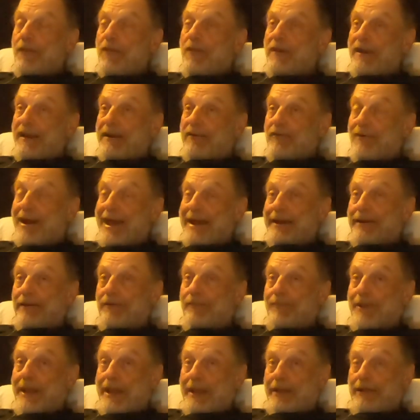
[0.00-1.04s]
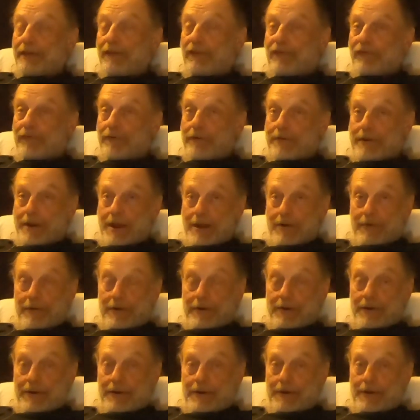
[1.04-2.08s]
They rattled pants for an hour.
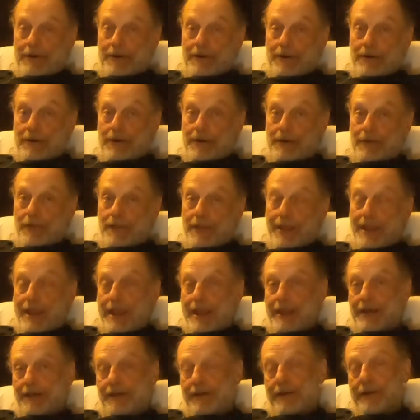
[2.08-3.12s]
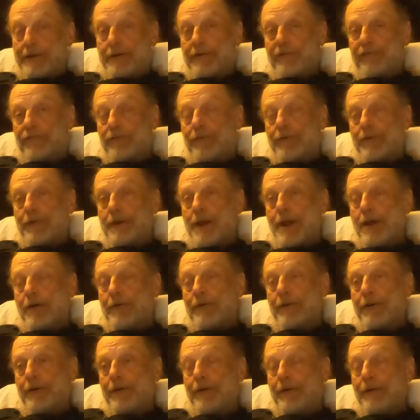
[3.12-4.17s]
They ate dinner for an
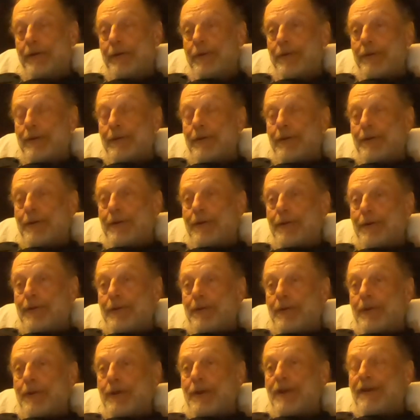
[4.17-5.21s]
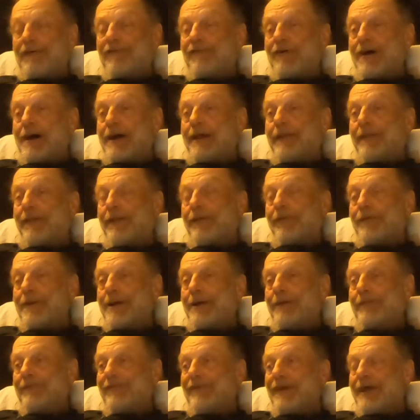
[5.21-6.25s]
hour. Finally,
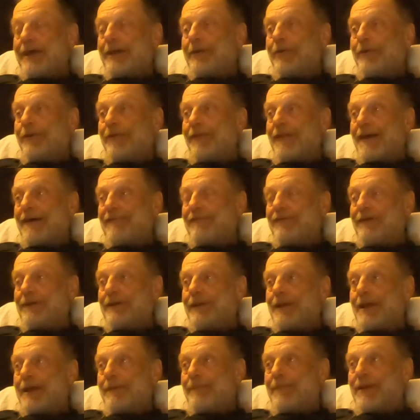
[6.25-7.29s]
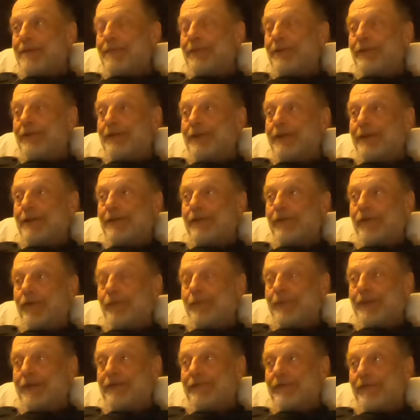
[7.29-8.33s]
around 10 or 11, I'm able to get a little
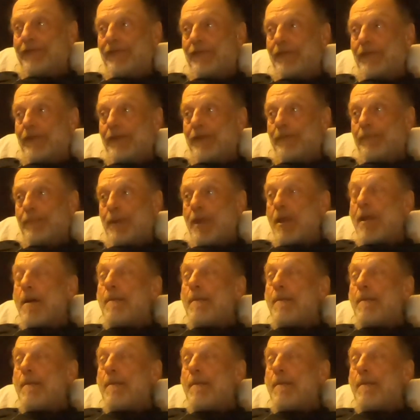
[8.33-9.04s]
bit of a sleep.